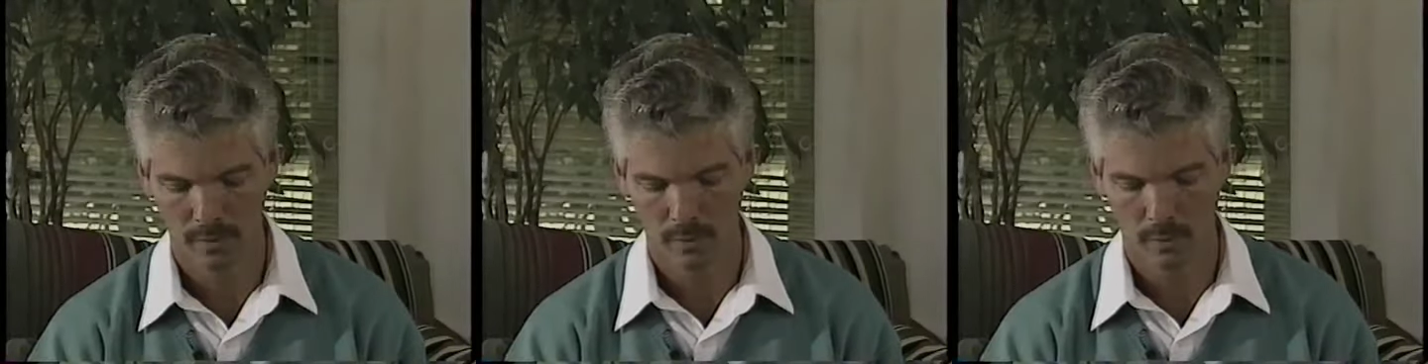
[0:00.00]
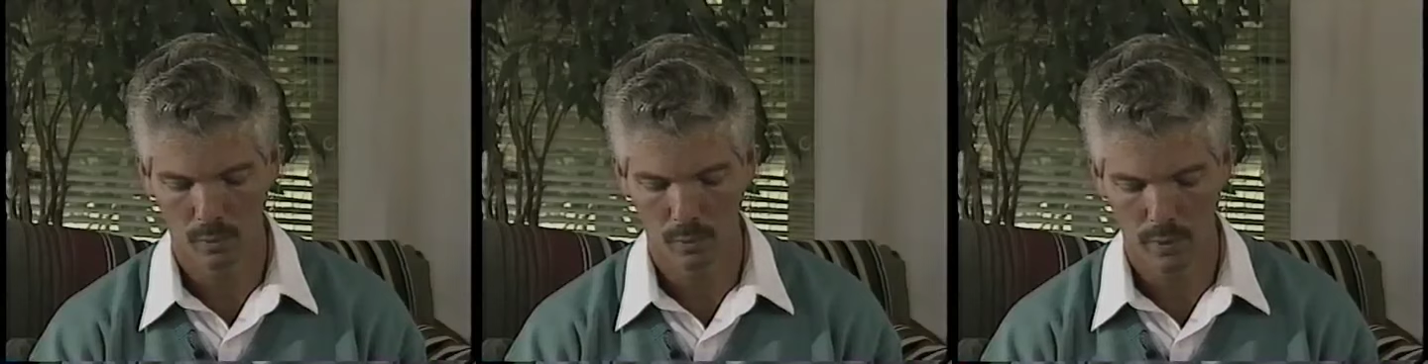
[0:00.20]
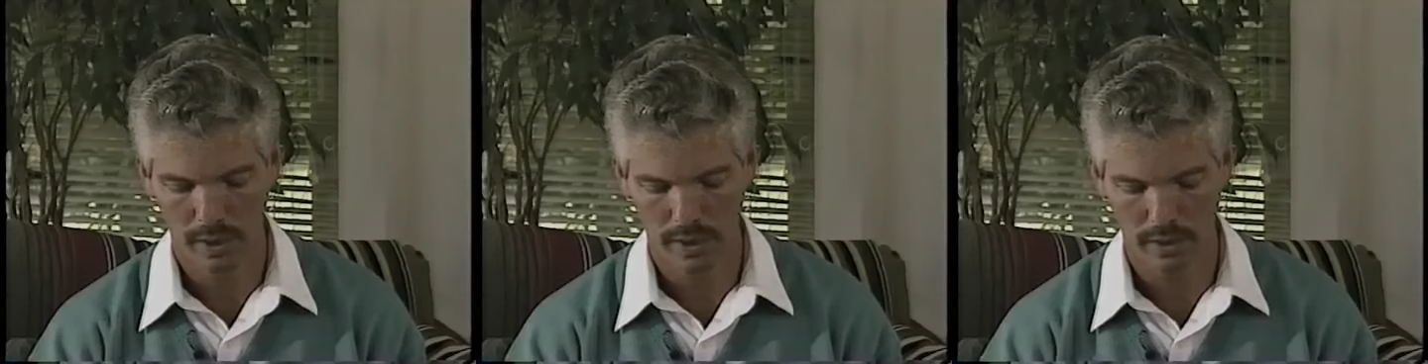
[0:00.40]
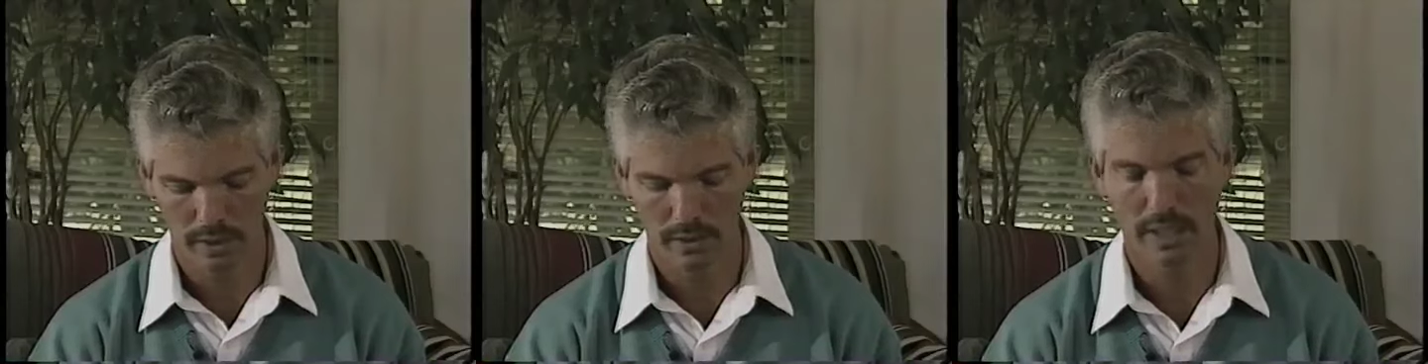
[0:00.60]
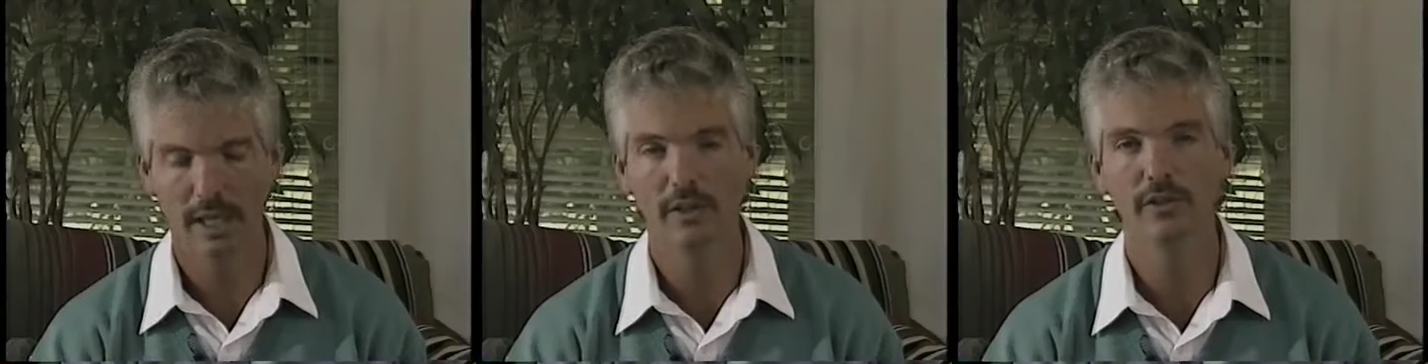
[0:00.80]
Where
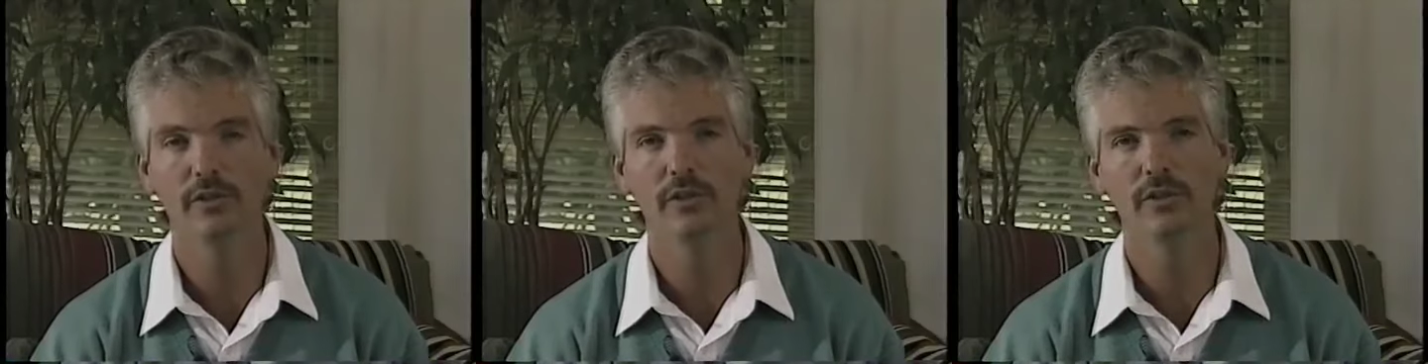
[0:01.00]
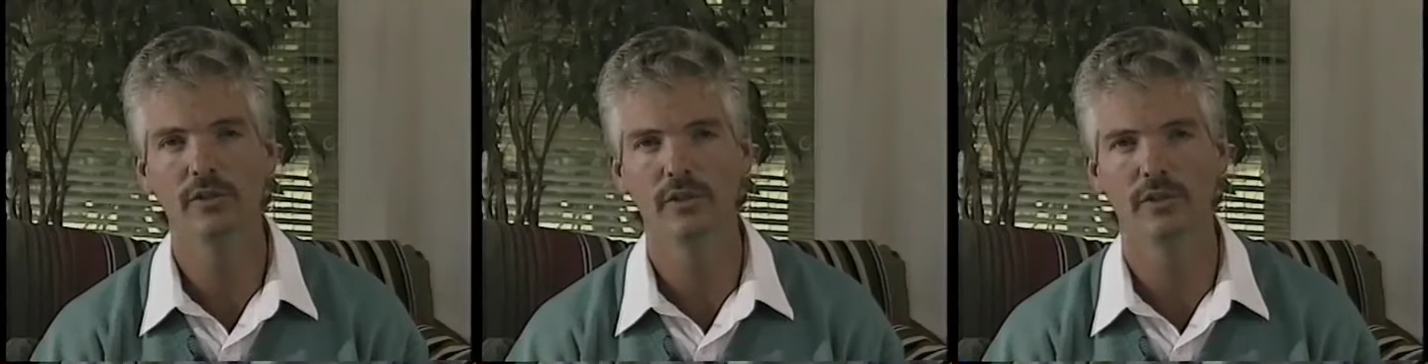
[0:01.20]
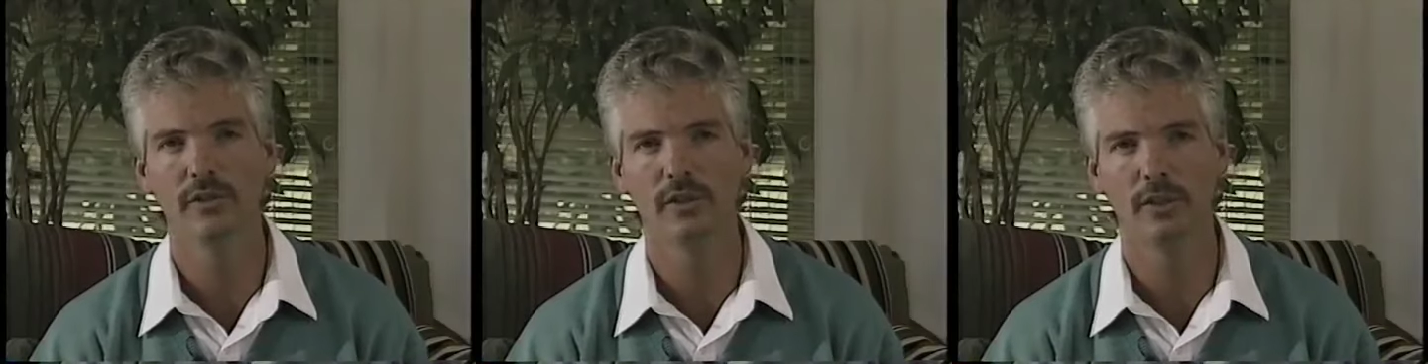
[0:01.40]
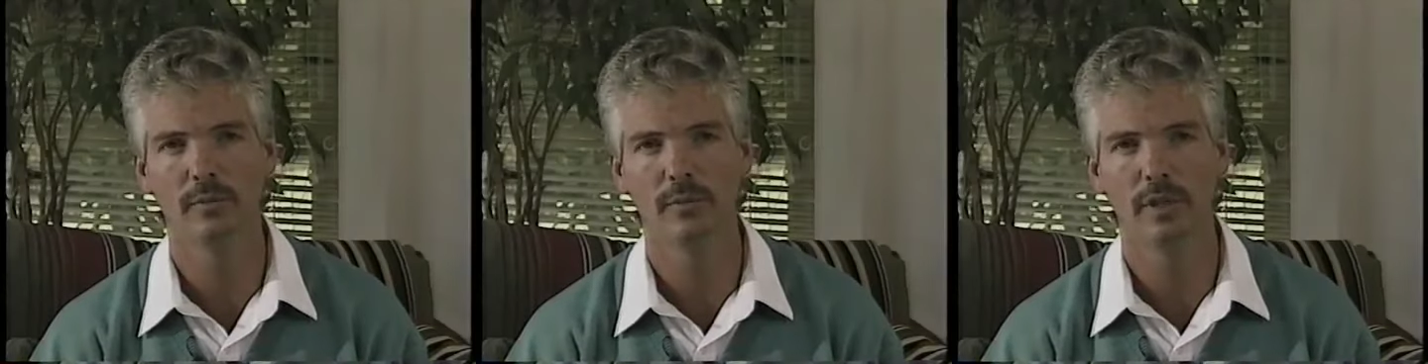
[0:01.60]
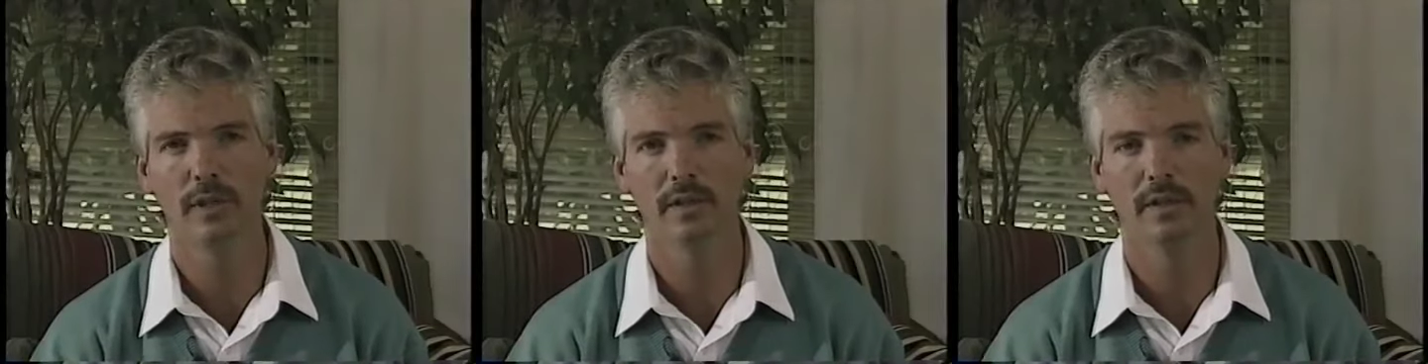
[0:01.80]
can you use a
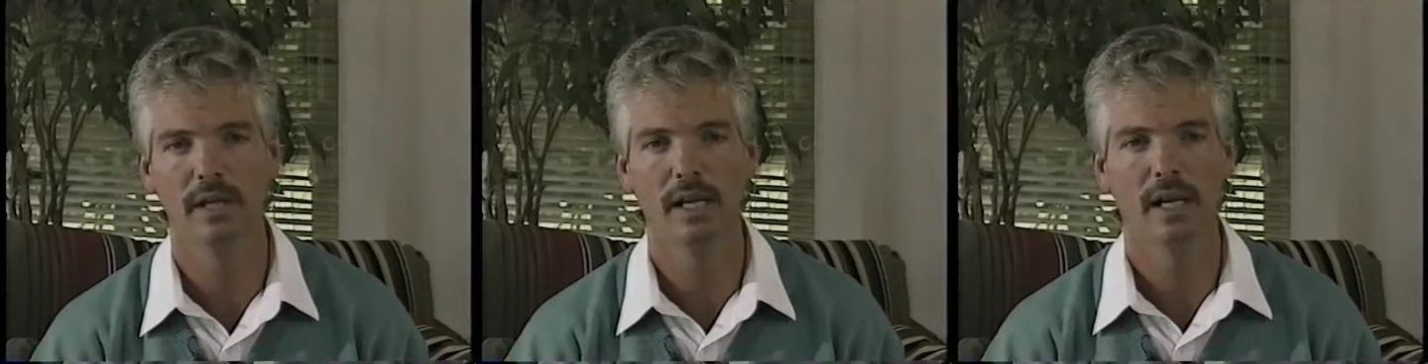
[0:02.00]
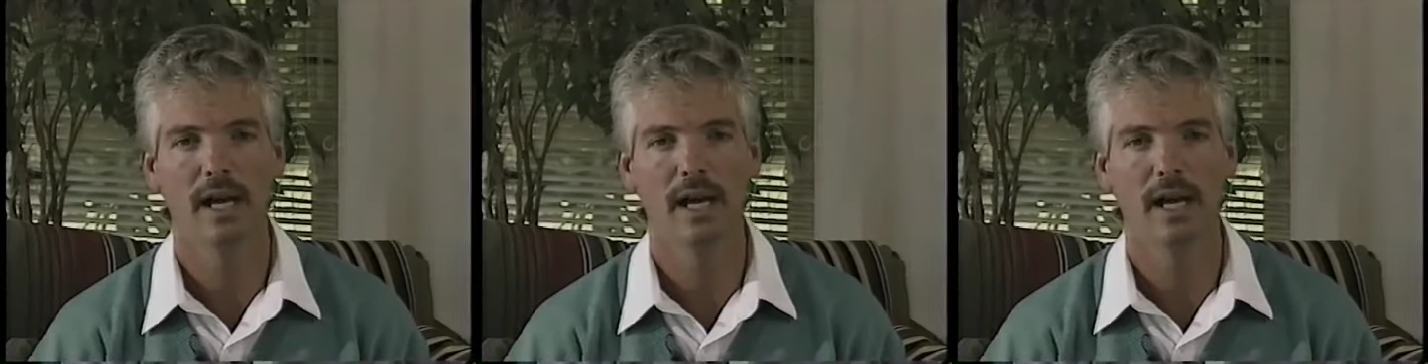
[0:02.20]
stimulator?